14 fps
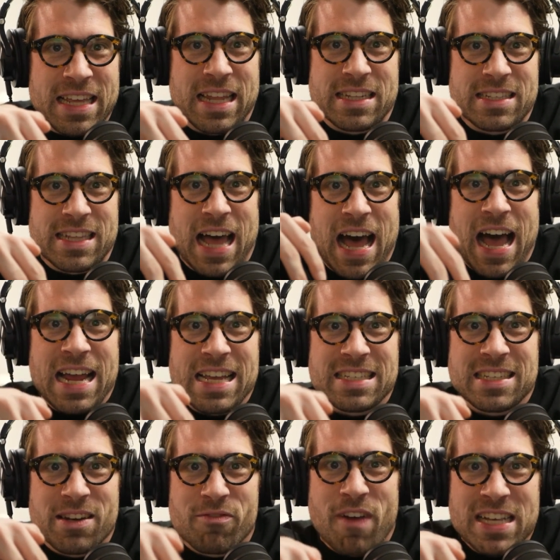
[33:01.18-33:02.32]
that's the highest
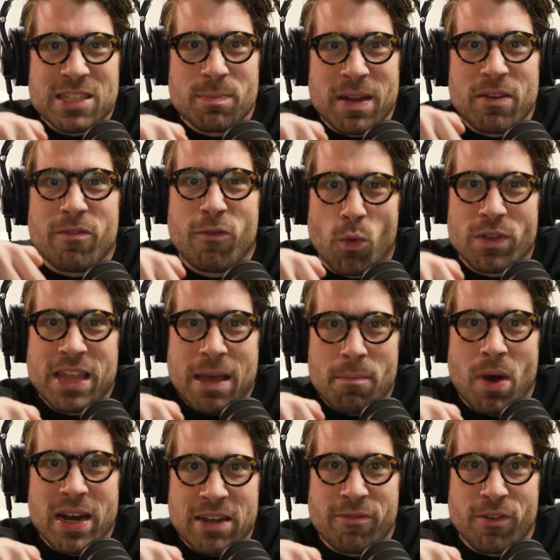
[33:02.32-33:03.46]
investment for that
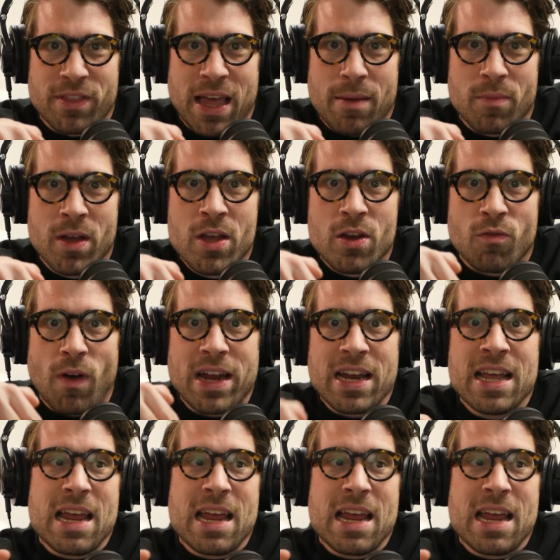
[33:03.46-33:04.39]
money for them, right?